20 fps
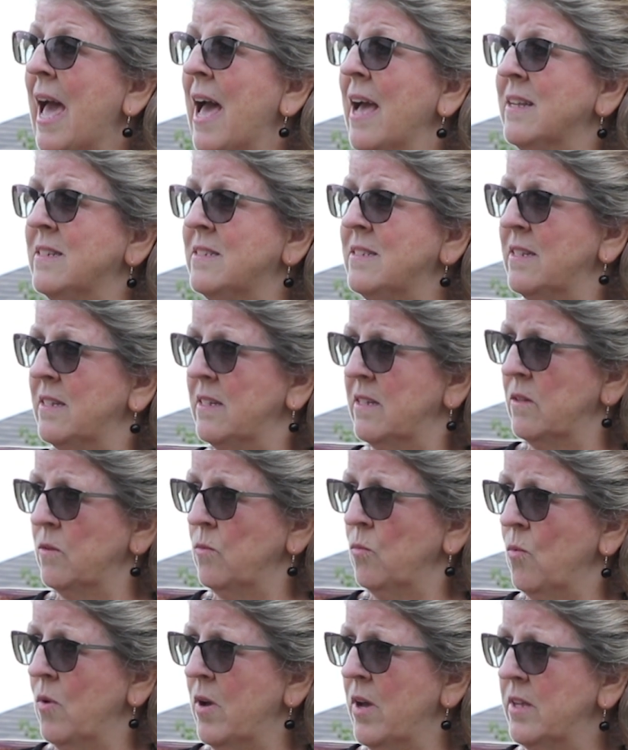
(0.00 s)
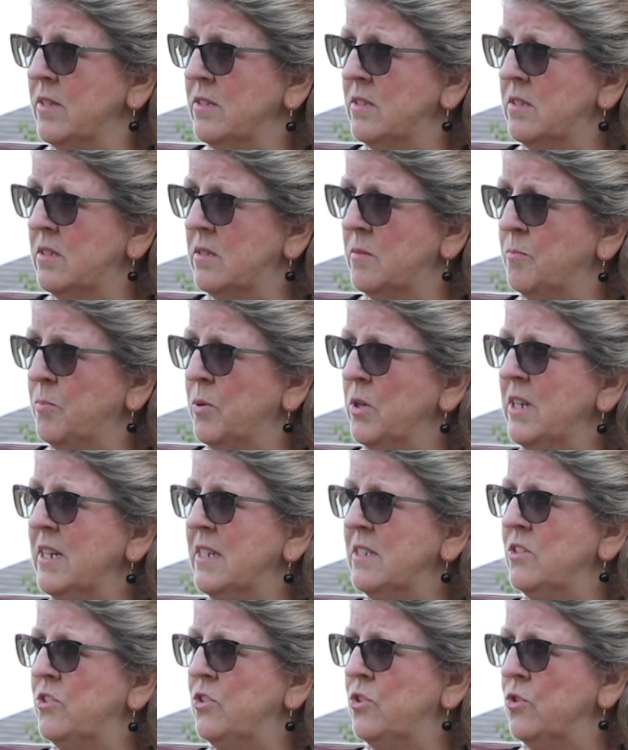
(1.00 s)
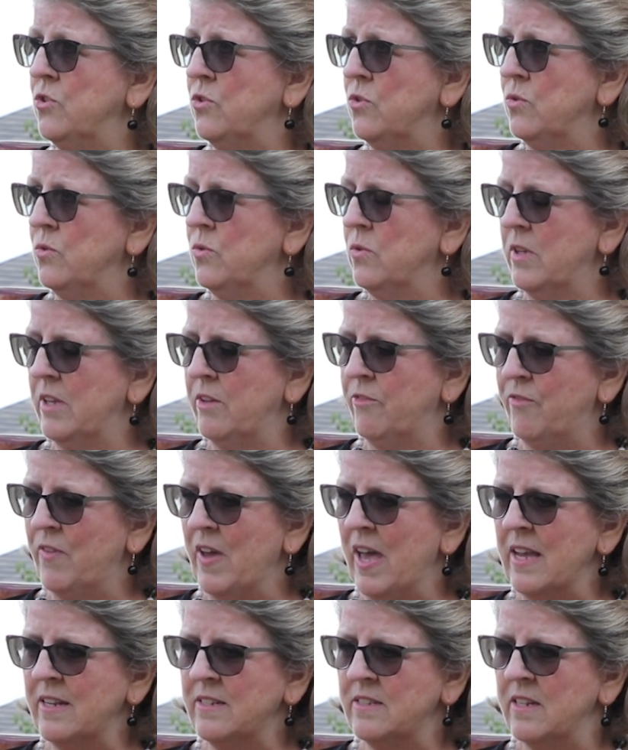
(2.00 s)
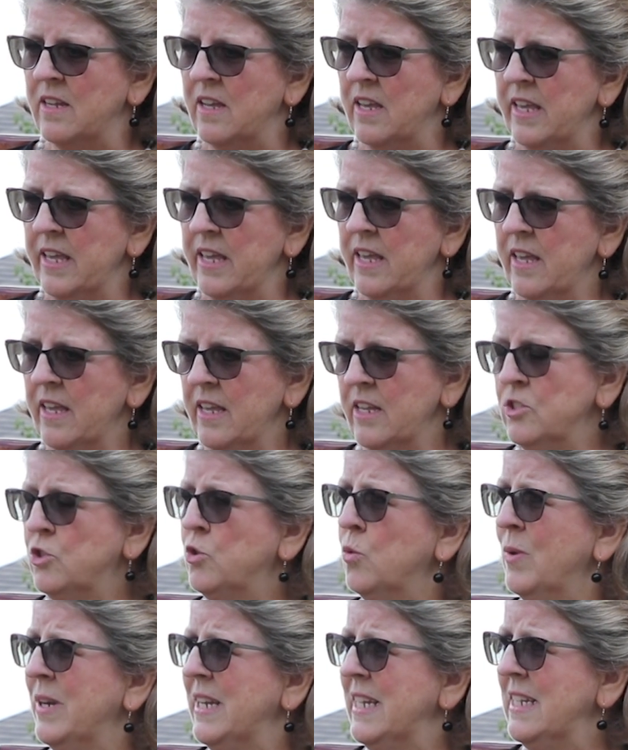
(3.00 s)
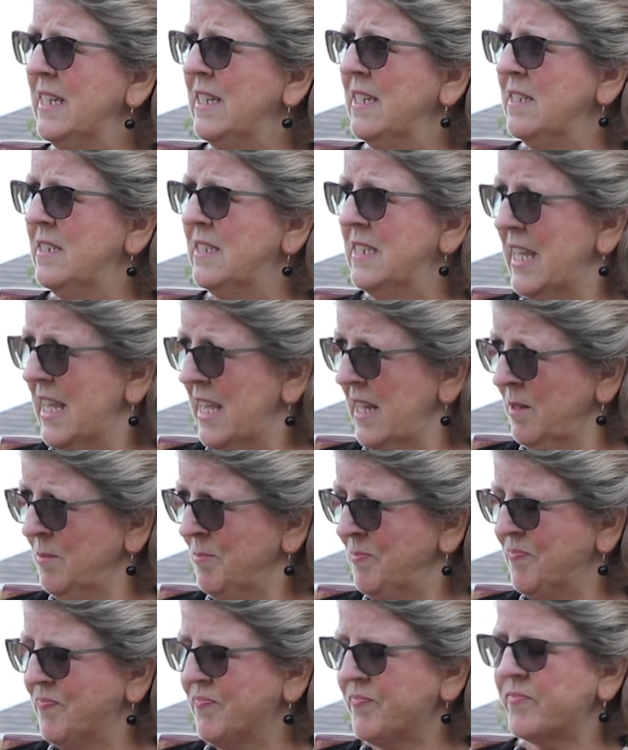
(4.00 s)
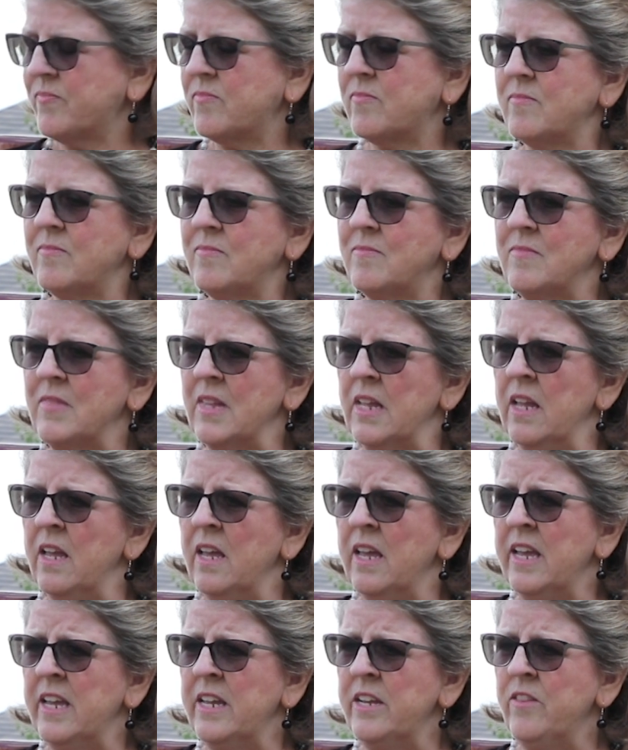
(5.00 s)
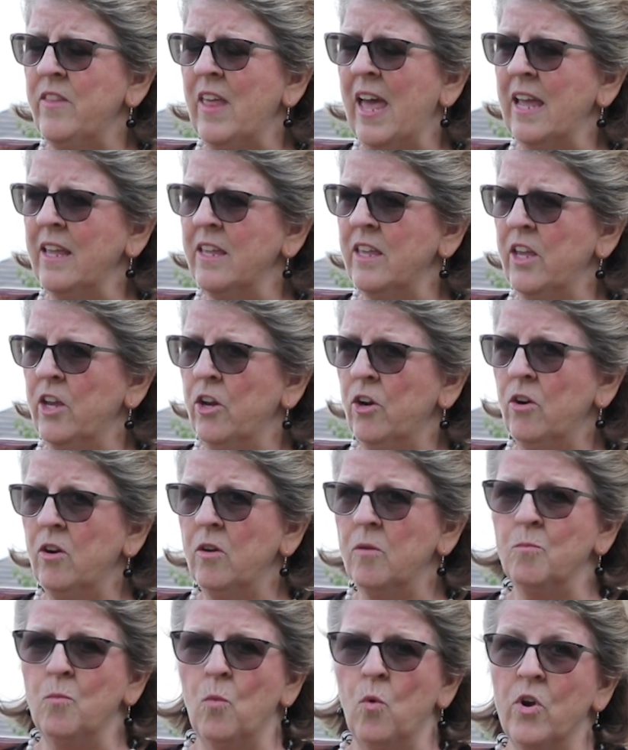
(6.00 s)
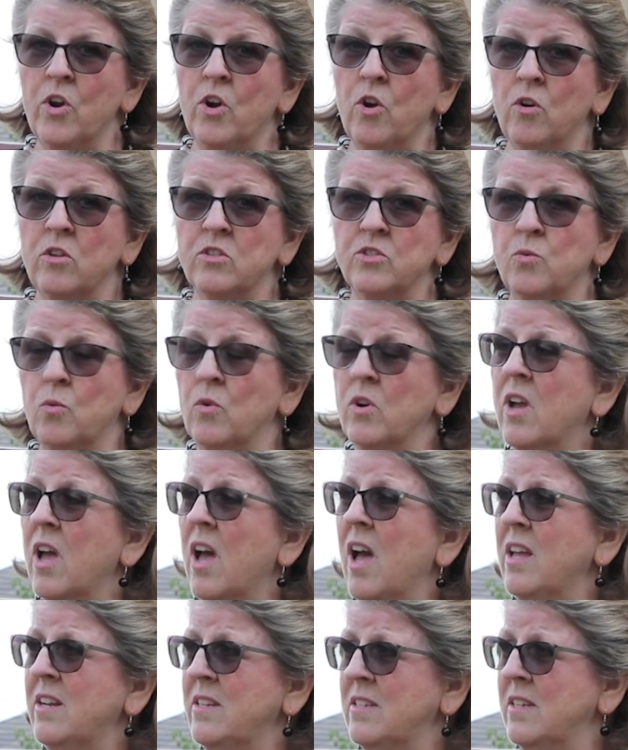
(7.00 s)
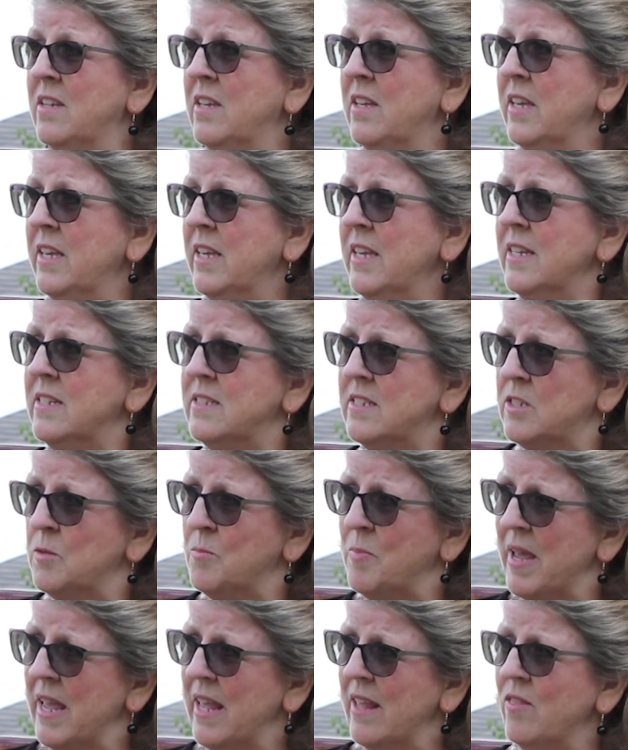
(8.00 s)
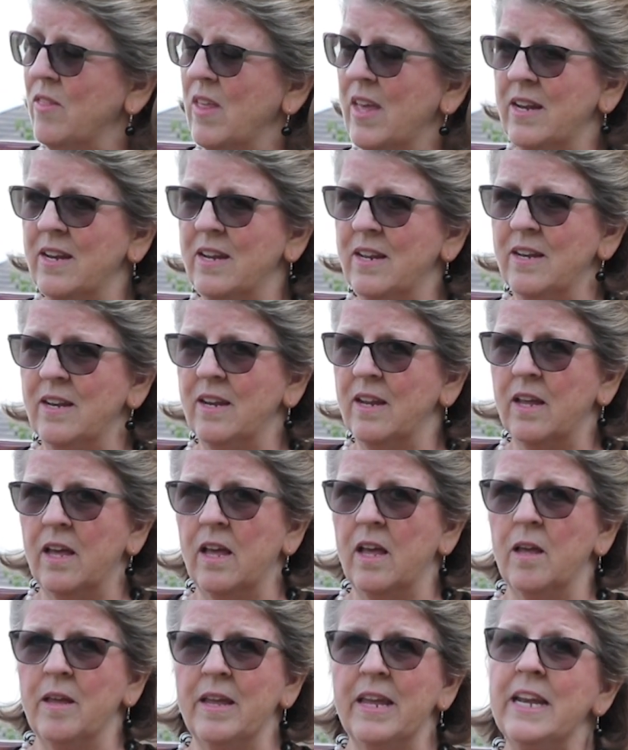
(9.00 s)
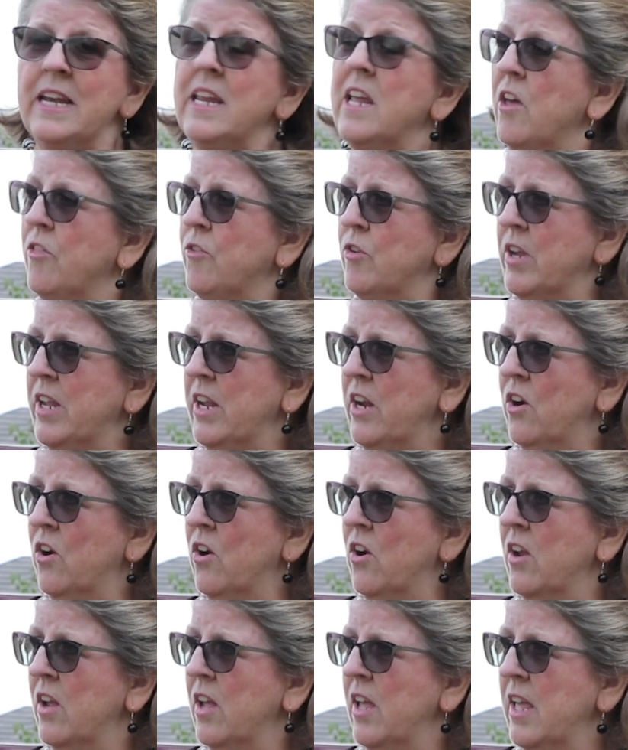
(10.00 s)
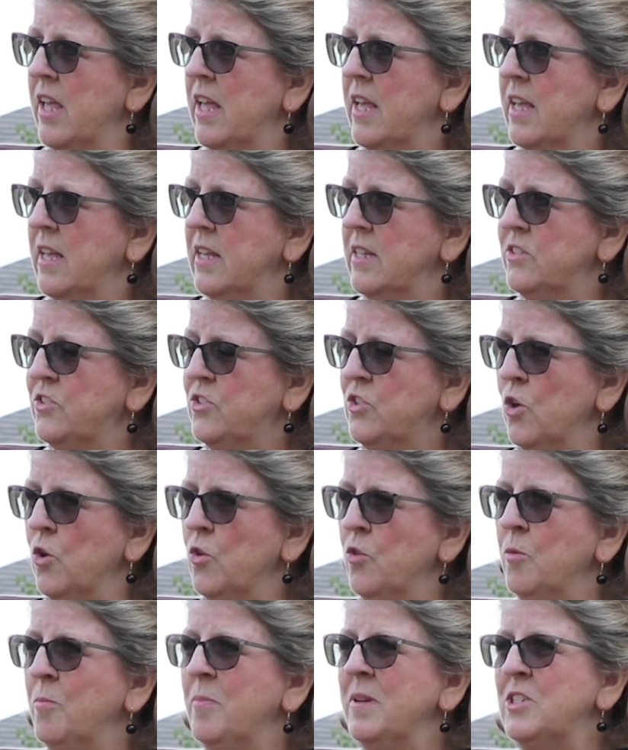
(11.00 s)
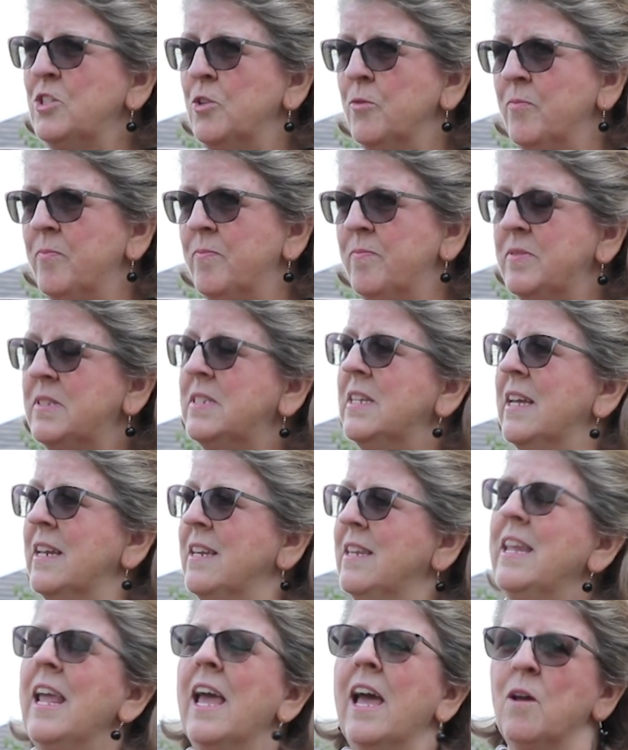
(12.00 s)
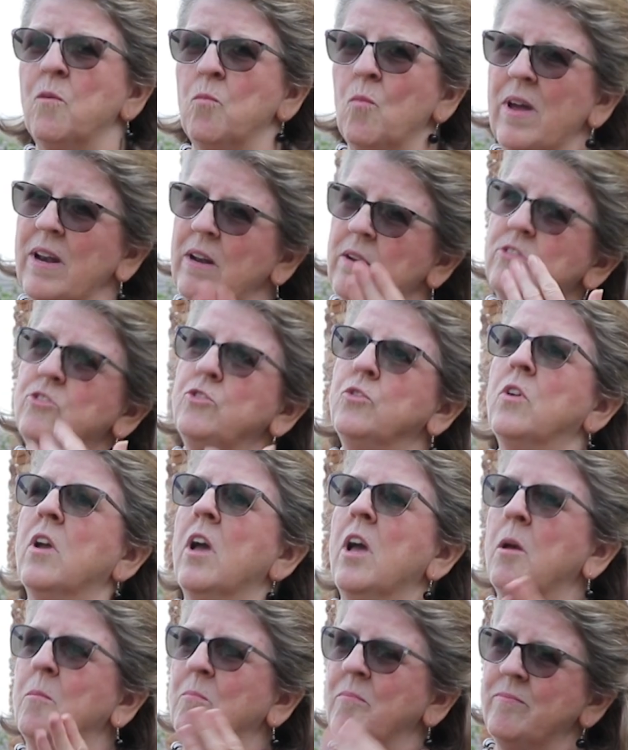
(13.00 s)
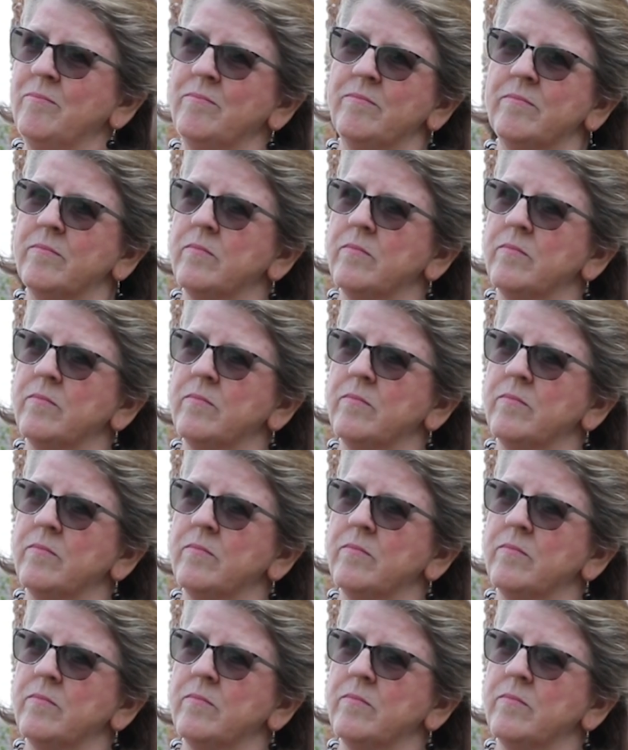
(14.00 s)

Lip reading: Act was put into effect in 2010, and that year more girls were cut in Sabay than in any other year. So the bishop said, yeah, why don't you come?